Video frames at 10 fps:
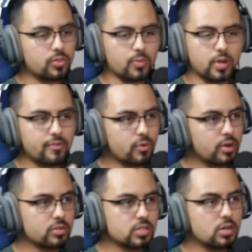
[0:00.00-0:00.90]
3-4
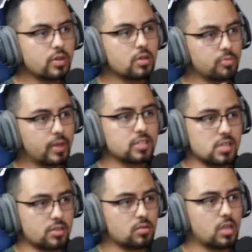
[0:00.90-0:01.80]
years ago, he would play in
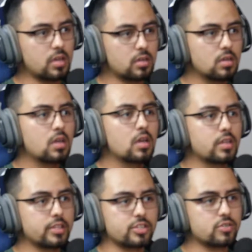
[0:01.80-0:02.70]
South Carolina.
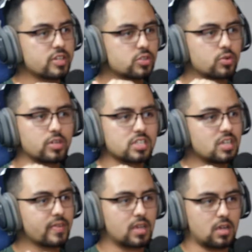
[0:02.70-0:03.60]
This year, his tour
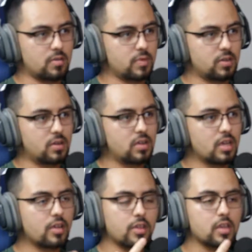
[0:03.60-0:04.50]
doesn't even come in.
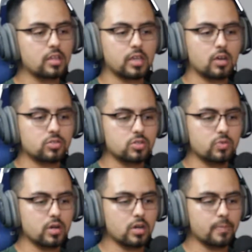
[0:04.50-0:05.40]
I think they go
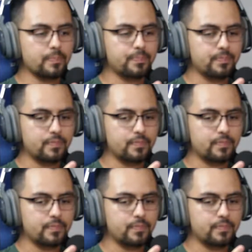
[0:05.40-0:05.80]
to